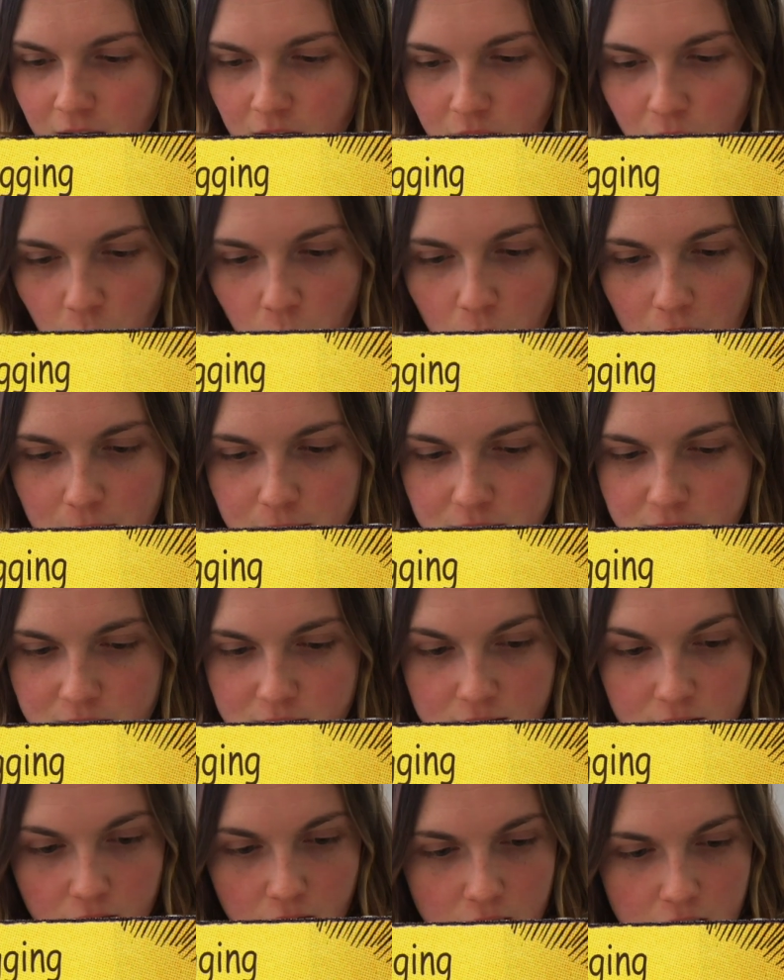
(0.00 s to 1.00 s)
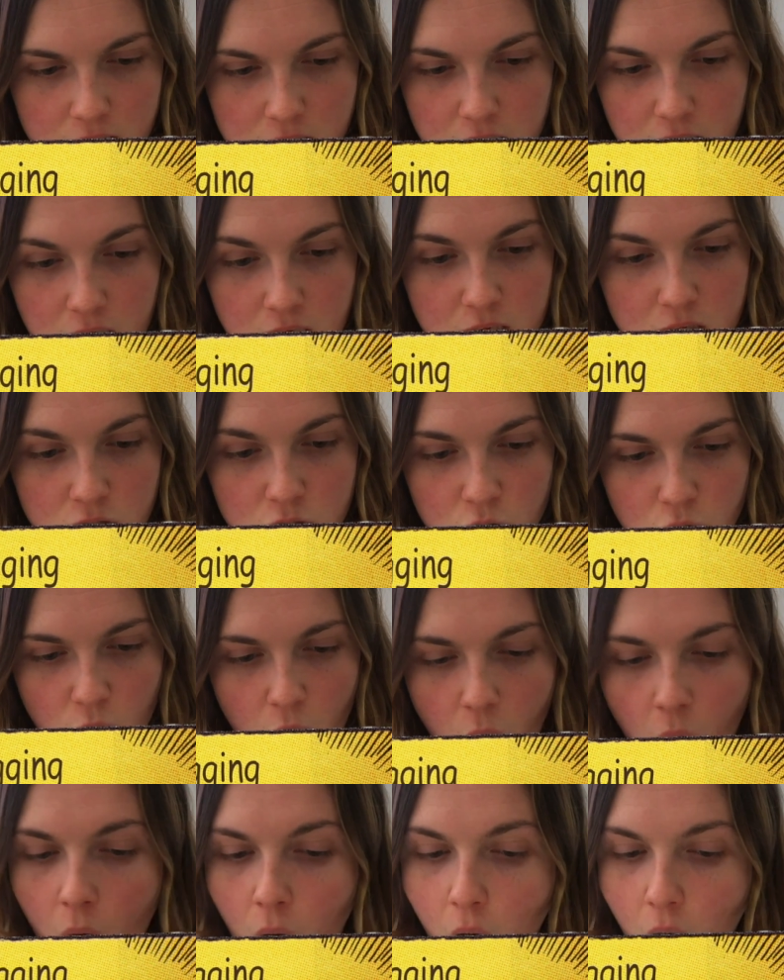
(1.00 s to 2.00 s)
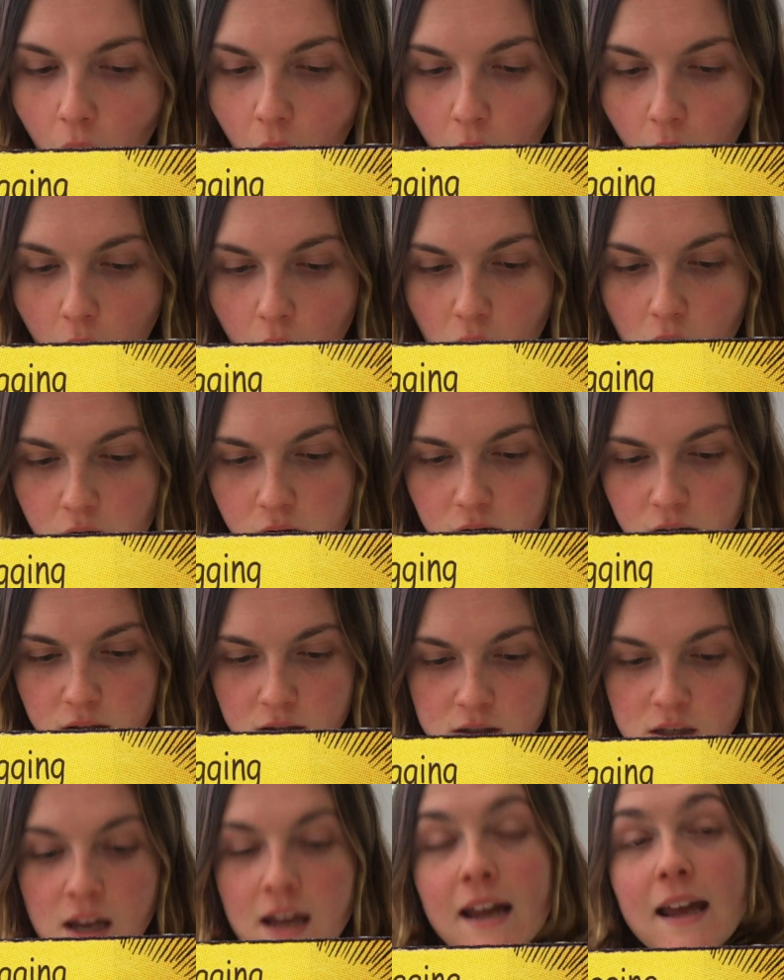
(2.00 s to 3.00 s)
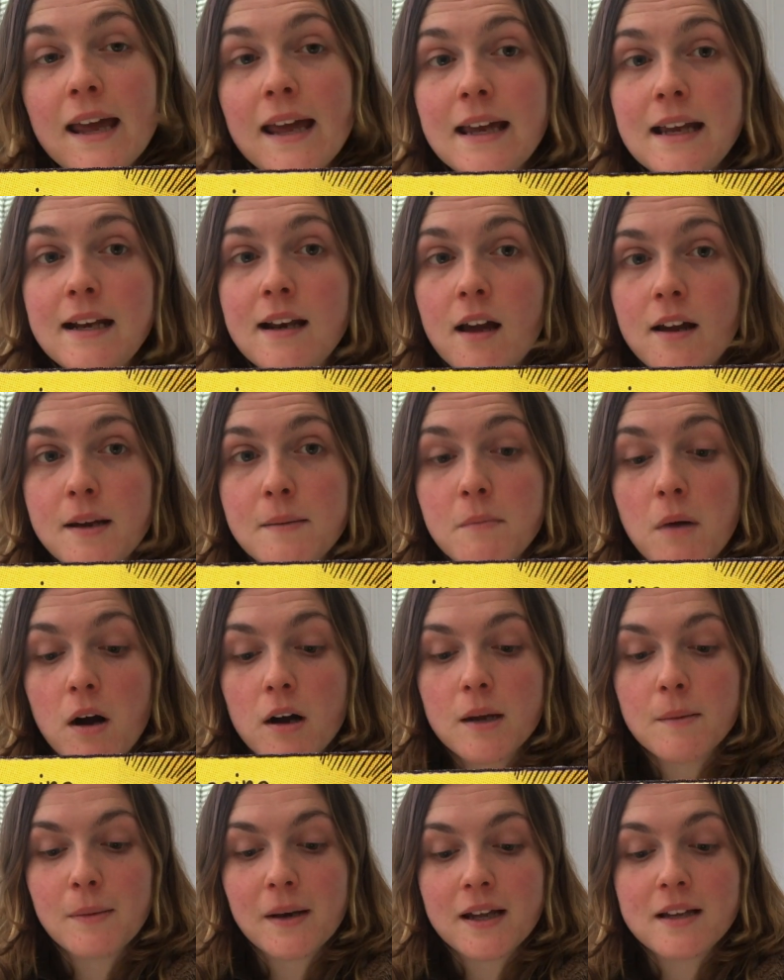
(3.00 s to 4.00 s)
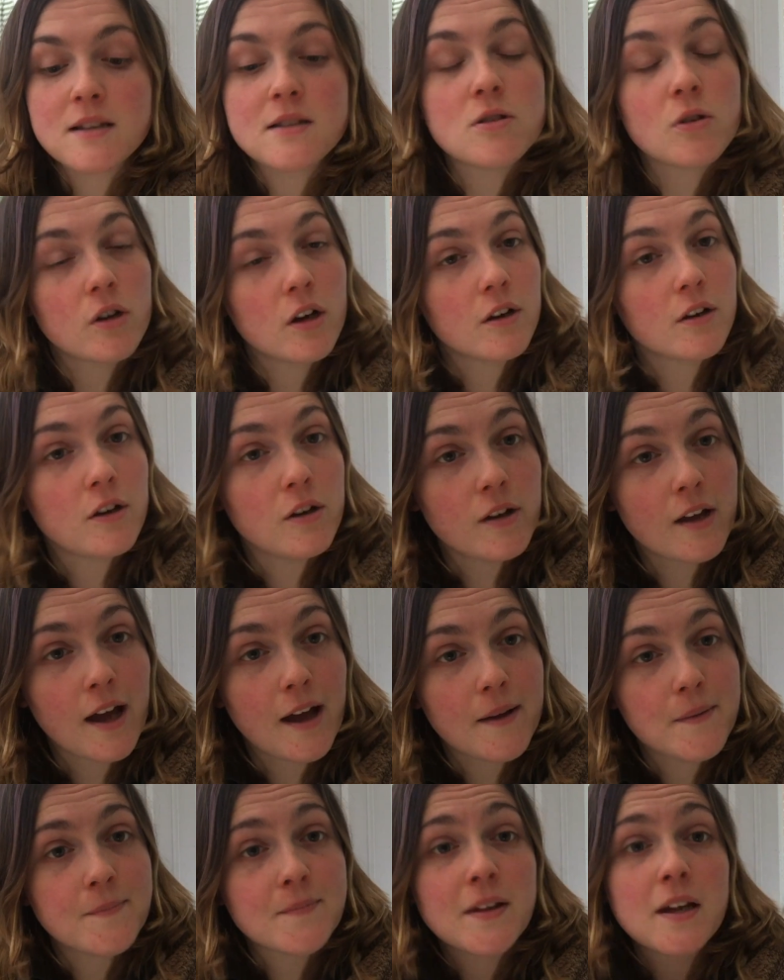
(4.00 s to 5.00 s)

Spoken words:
The website is called elearningmarketplace.co.uk.